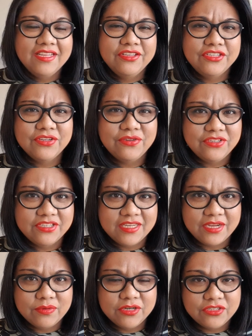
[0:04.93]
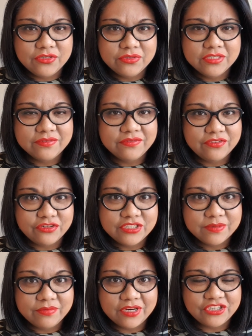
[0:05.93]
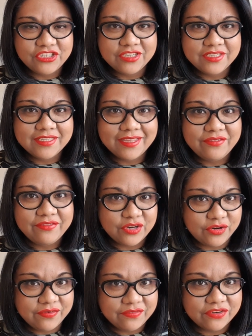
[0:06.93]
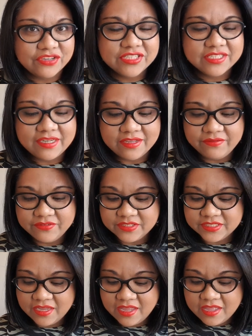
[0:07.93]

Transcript: So today I want to do some first impressions and very first sniffs